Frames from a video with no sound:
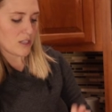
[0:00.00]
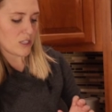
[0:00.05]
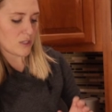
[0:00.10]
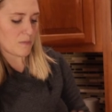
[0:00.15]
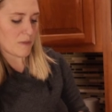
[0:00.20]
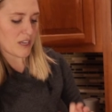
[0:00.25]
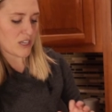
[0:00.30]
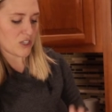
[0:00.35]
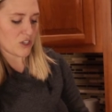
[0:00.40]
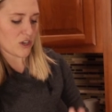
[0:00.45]
Just
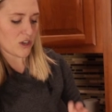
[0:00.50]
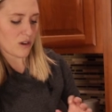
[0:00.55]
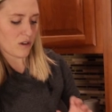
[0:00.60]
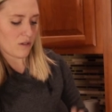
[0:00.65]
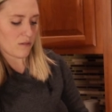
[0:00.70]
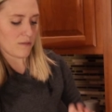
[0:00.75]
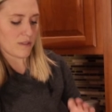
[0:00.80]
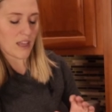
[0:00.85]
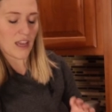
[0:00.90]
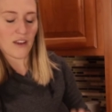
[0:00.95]
make sure
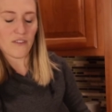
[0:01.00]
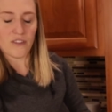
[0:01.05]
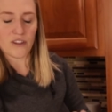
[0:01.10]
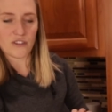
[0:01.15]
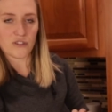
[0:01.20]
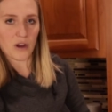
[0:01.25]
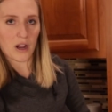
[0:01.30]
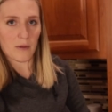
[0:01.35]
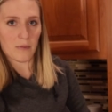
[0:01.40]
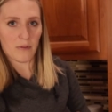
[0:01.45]
every
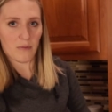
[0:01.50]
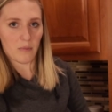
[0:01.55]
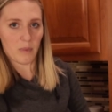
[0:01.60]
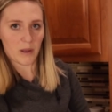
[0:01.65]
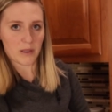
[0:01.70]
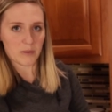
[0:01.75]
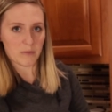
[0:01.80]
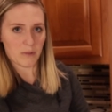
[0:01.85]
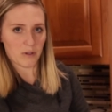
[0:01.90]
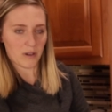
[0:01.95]
drop of
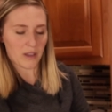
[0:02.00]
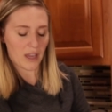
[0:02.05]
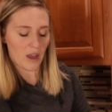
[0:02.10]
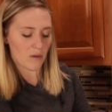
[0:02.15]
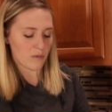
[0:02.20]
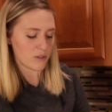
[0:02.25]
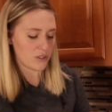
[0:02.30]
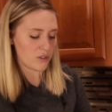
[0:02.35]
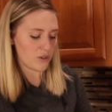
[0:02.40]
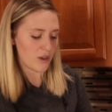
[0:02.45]
breast milk
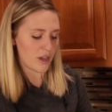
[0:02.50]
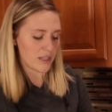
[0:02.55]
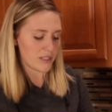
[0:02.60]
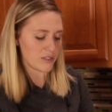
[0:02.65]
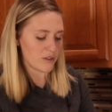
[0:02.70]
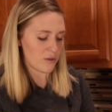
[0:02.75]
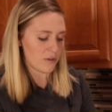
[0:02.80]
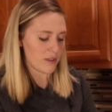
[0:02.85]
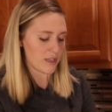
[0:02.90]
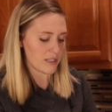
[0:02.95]
counts. You guys
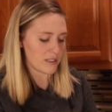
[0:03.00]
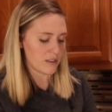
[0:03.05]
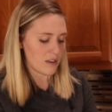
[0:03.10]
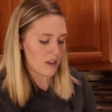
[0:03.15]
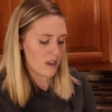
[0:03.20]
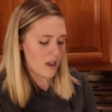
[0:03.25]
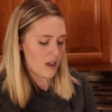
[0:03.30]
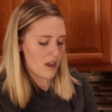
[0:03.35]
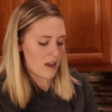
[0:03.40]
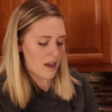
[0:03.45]
know this.
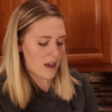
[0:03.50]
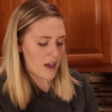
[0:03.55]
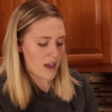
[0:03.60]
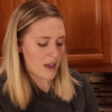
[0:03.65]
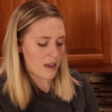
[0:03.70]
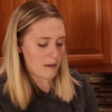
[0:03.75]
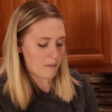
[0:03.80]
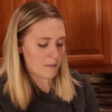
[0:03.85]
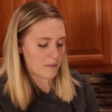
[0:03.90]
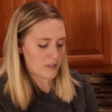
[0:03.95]

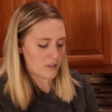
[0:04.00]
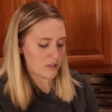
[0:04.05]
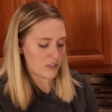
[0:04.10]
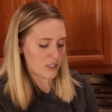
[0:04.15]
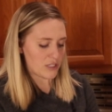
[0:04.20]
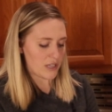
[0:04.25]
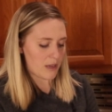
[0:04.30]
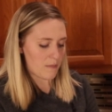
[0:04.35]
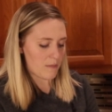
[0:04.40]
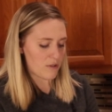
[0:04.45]
So
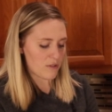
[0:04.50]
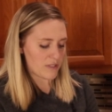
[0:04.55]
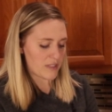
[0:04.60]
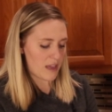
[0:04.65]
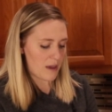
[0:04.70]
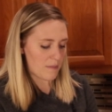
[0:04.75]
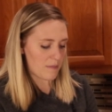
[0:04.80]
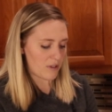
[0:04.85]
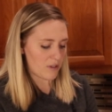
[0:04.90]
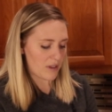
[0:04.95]
just get most of
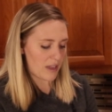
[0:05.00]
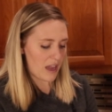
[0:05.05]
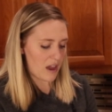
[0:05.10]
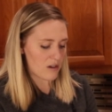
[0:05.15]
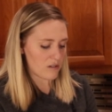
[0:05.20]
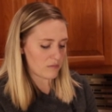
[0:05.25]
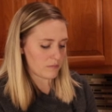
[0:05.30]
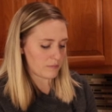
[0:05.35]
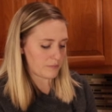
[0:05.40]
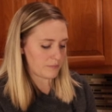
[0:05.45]
that milk
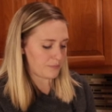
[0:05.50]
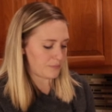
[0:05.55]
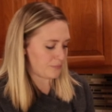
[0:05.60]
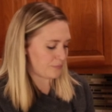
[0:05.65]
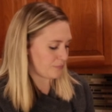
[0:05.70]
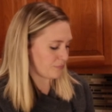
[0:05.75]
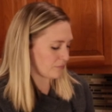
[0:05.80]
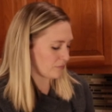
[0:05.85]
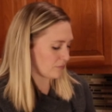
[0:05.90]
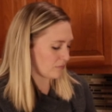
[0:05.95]
out,
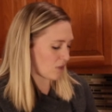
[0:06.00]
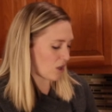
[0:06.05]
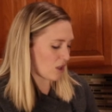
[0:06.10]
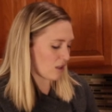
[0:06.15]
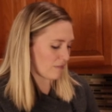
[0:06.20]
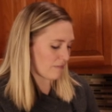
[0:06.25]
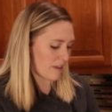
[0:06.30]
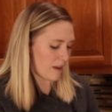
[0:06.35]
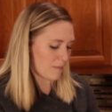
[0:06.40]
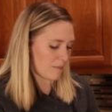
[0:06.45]

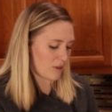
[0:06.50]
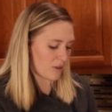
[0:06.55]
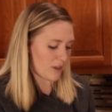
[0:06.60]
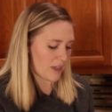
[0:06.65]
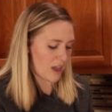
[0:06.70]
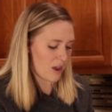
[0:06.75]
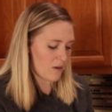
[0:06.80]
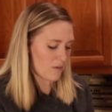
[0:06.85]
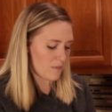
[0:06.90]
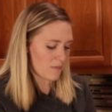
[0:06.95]
all of that milk
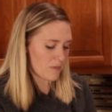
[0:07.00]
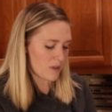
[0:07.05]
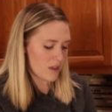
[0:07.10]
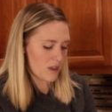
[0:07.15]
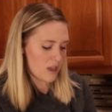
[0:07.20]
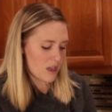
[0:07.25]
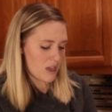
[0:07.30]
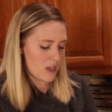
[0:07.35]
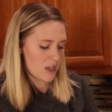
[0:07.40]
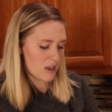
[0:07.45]
out.
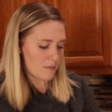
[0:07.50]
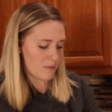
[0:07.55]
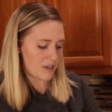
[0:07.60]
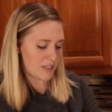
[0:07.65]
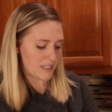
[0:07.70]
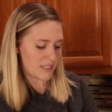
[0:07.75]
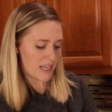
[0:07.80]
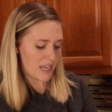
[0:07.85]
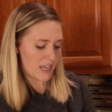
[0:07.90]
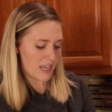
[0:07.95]
I'm
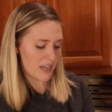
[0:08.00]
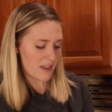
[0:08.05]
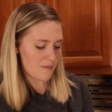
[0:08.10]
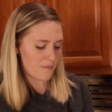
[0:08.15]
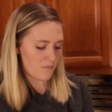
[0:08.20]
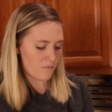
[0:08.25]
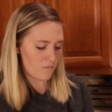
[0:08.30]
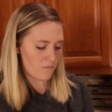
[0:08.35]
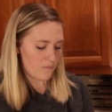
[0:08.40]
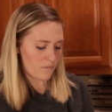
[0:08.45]
going to take it
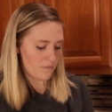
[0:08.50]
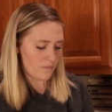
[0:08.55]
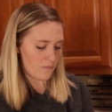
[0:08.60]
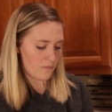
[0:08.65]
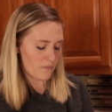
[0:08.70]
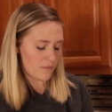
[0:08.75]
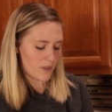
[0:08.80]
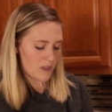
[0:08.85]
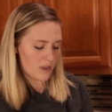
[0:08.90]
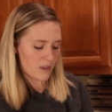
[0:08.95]

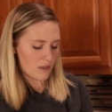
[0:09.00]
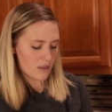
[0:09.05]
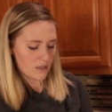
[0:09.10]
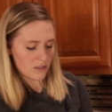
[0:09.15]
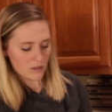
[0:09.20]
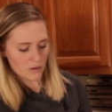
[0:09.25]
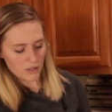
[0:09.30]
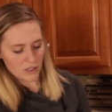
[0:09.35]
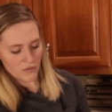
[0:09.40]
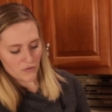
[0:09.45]

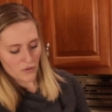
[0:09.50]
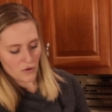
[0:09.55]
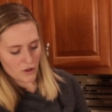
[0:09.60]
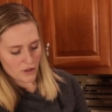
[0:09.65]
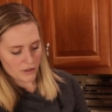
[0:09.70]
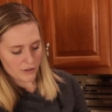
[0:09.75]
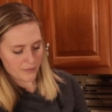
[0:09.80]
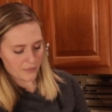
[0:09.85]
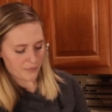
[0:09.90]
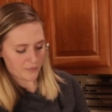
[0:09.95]
so it's
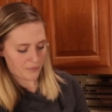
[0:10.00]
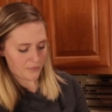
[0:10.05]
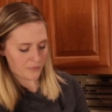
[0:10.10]
full.